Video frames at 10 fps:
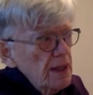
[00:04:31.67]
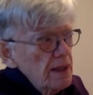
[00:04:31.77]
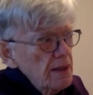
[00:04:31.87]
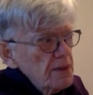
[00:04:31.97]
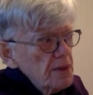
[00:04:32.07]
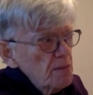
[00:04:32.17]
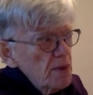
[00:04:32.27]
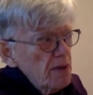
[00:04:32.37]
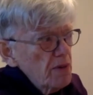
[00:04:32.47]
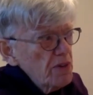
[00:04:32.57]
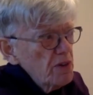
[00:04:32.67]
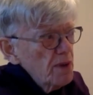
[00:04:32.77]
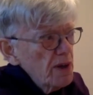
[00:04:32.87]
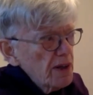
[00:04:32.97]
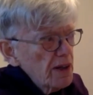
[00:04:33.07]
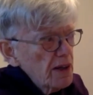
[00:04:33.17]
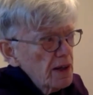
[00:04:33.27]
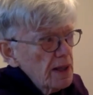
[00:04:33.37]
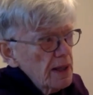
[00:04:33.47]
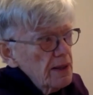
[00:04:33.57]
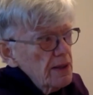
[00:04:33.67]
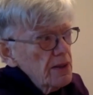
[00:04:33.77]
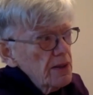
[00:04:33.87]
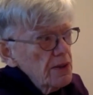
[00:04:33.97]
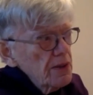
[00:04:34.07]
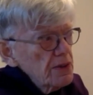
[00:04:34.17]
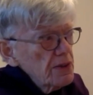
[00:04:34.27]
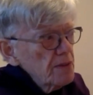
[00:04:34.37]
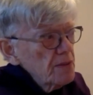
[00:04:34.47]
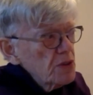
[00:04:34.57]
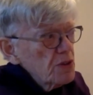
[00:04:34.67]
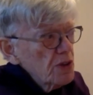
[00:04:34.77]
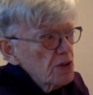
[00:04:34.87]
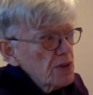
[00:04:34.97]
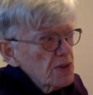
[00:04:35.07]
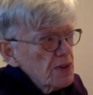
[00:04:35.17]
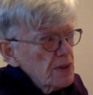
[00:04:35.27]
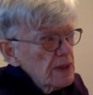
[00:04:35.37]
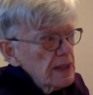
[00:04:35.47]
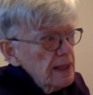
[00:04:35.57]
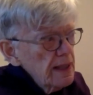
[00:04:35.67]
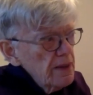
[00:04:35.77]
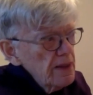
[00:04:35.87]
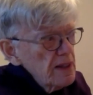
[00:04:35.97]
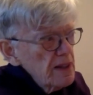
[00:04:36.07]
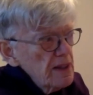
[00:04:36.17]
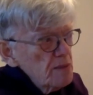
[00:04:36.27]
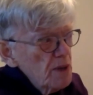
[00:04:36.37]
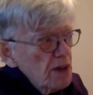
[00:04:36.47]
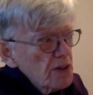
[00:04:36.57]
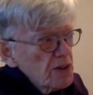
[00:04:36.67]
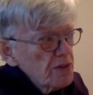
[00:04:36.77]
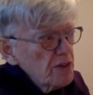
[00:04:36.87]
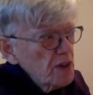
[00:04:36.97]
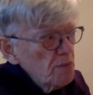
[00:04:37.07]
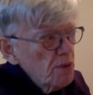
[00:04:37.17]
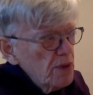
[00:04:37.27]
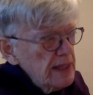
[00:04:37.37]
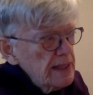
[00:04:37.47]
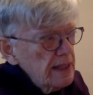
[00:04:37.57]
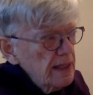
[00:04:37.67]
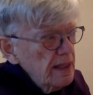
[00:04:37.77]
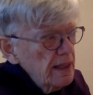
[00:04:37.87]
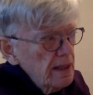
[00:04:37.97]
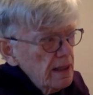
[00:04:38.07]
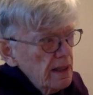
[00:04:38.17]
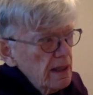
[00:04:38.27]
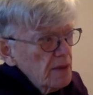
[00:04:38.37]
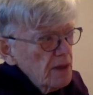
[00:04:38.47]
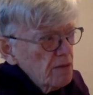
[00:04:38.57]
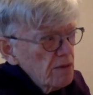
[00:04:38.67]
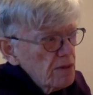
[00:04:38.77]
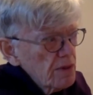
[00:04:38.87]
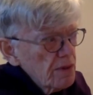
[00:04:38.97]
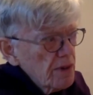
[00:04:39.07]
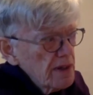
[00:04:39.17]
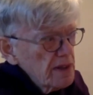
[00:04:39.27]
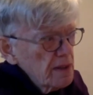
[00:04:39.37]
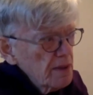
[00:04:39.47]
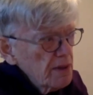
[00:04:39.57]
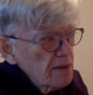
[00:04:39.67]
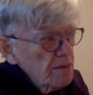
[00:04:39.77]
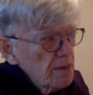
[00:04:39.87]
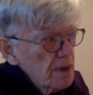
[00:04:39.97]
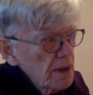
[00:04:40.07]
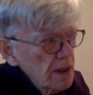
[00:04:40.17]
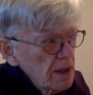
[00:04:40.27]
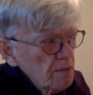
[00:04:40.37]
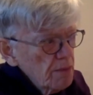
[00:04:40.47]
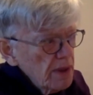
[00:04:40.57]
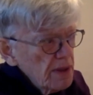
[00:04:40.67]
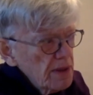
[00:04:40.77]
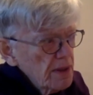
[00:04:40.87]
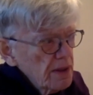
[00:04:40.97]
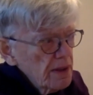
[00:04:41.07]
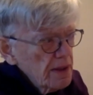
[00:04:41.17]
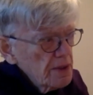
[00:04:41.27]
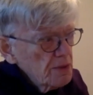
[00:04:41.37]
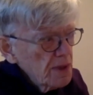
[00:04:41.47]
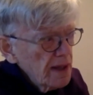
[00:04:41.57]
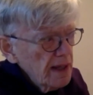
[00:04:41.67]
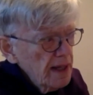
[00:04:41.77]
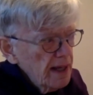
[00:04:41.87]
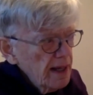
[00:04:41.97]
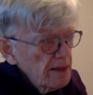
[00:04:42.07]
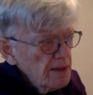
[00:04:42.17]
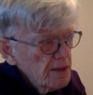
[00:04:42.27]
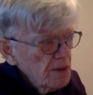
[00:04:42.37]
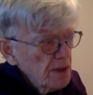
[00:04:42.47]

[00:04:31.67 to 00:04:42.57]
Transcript: some brown with your marker, some strokes. These markers are very pointy. I'm not crazy about them, but it's what I had. So